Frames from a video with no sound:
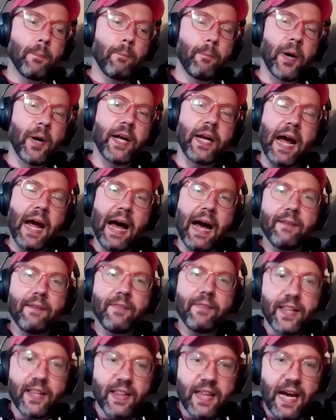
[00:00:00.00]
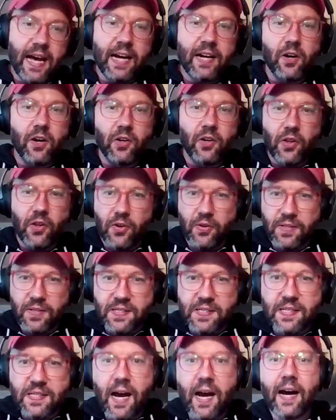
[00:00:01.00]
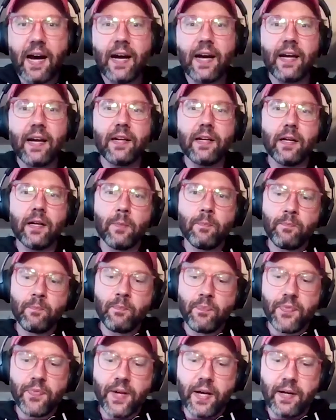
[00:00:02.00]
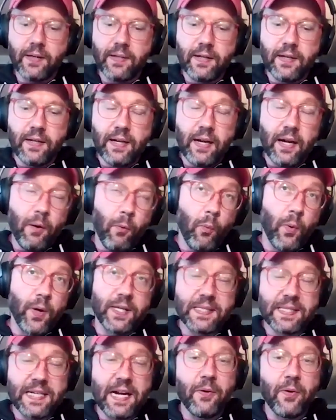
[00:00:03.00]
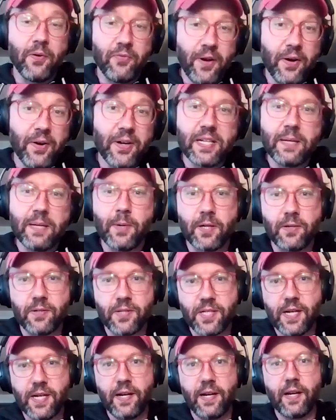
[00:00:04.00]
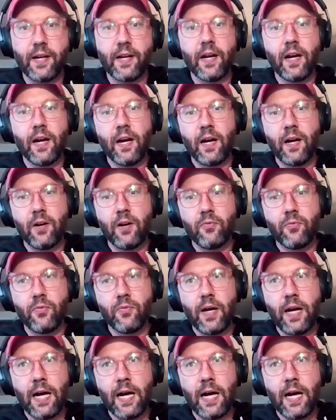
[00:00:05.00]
But having that alongside a, what is now a very deep understanding of